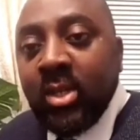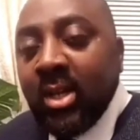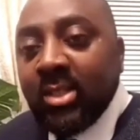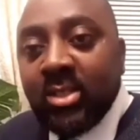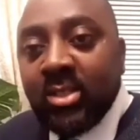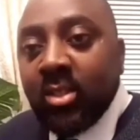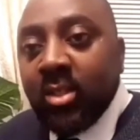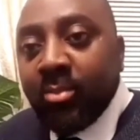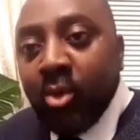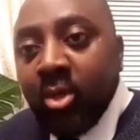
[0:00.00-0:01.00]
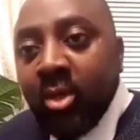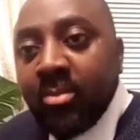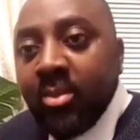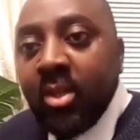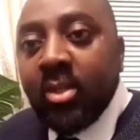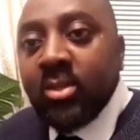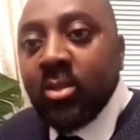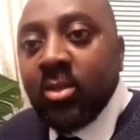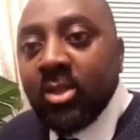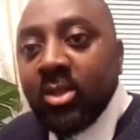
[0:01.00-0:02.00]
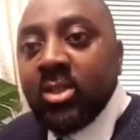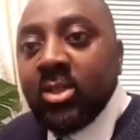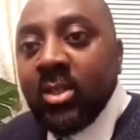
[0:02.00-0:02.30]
assist the program. Thank you so much.